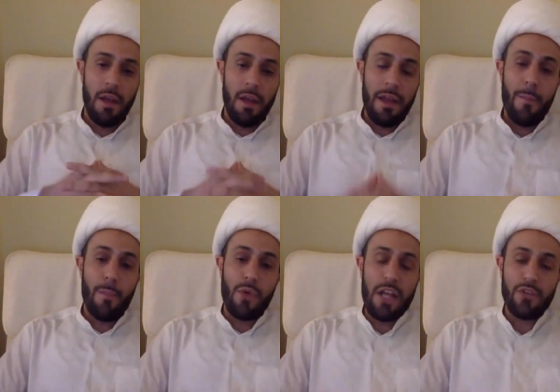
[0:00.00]

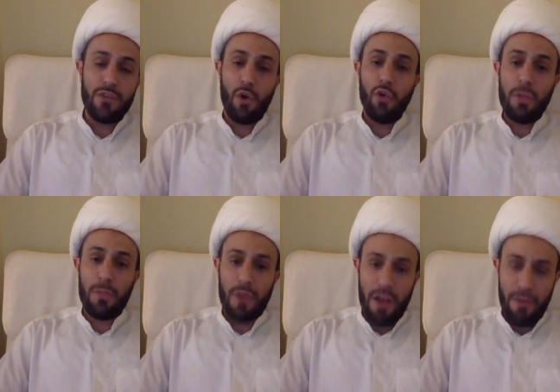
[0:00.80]
embrace the Holy
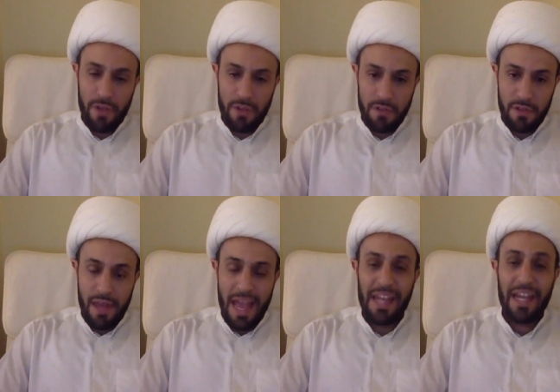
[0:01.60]
Prophet
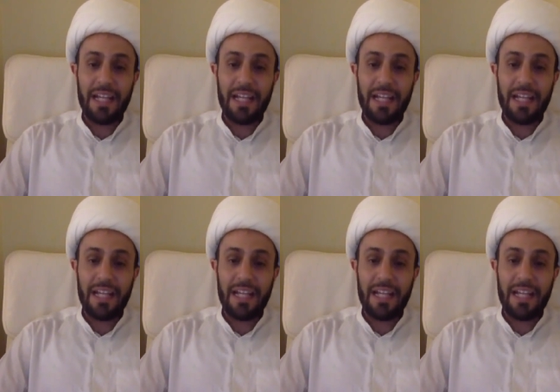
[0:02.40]
and